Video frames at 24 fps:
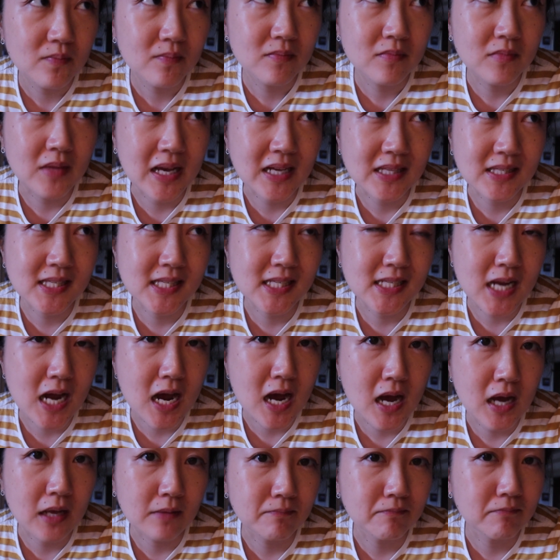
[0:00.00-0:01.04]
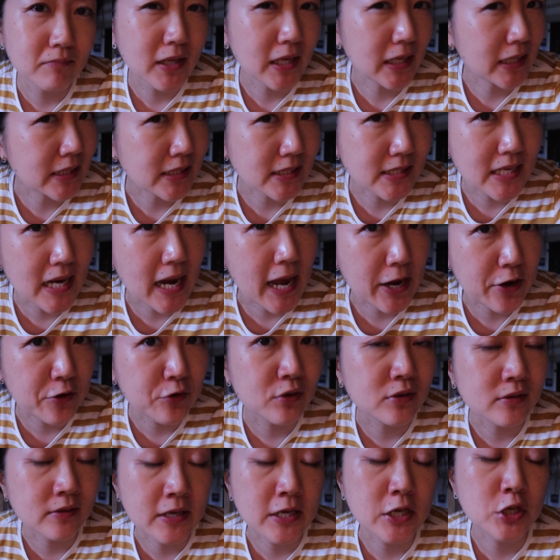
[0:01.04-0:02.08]
that's not
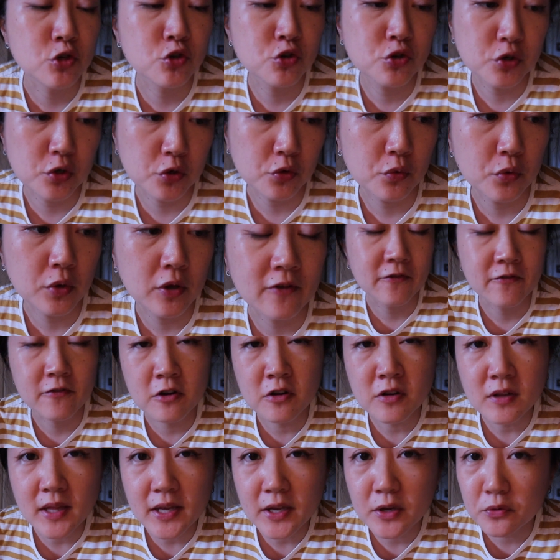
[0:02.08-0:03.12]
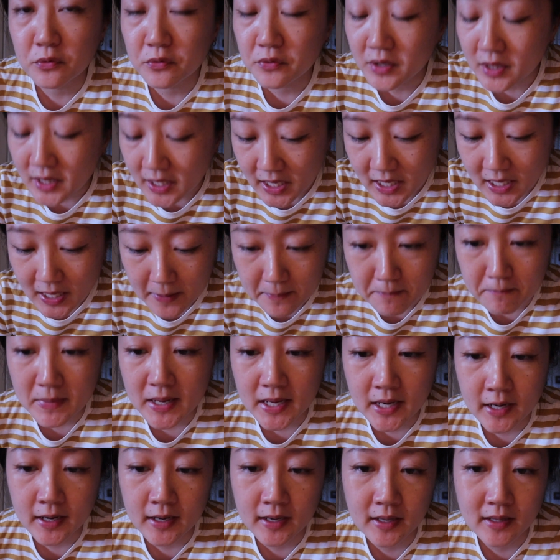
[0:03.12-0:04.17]
entirely true. If you're like really
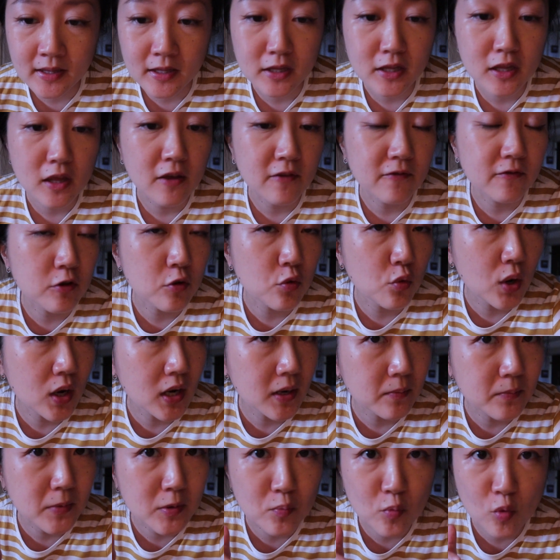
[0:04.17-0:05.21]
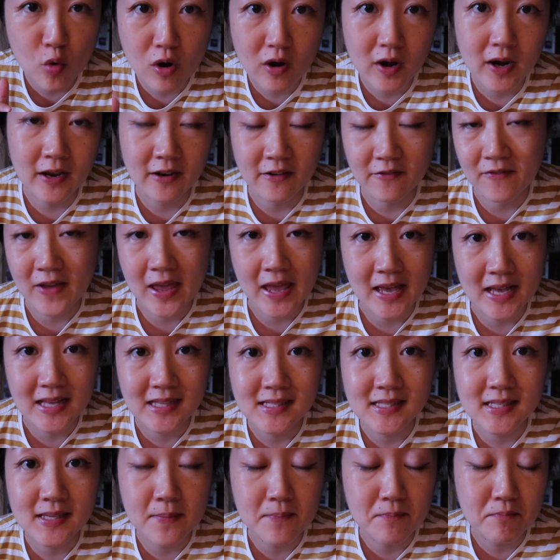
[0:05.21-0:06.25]
committed, if you want to be more
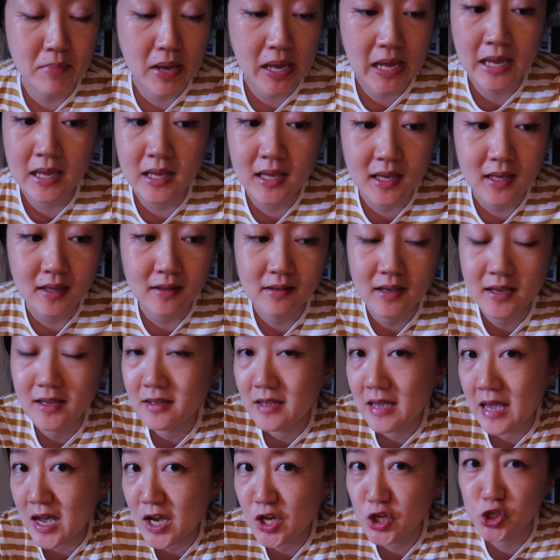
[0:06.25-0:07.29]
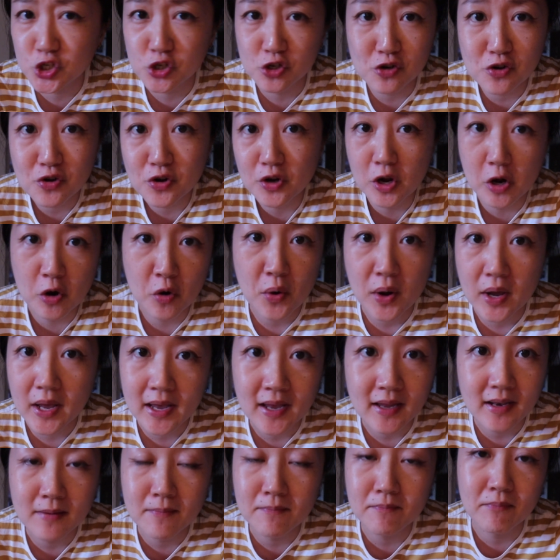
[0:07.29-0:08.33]
advanced in baking, then yeah, sure, go
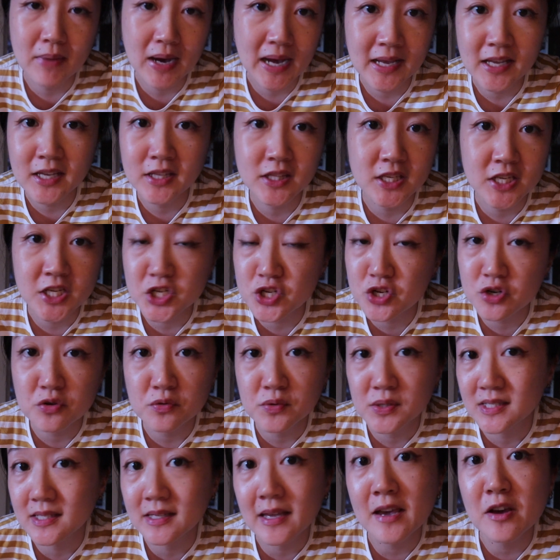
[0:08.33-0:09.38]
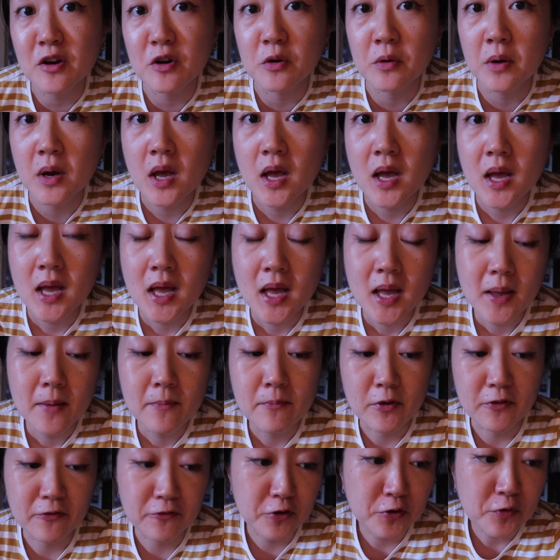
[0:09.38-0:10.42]
ahead and buy a digital scale.
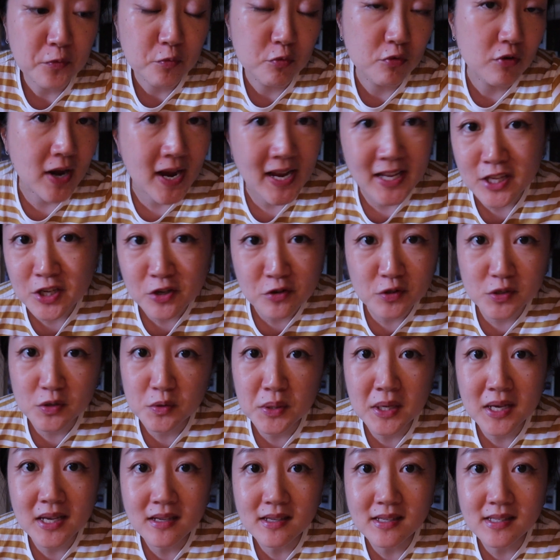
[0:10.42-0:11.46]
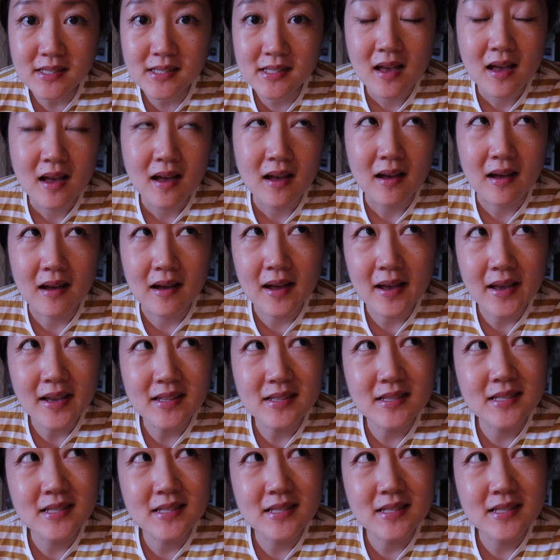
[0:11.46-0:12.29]
But if you're brand new to this, I'd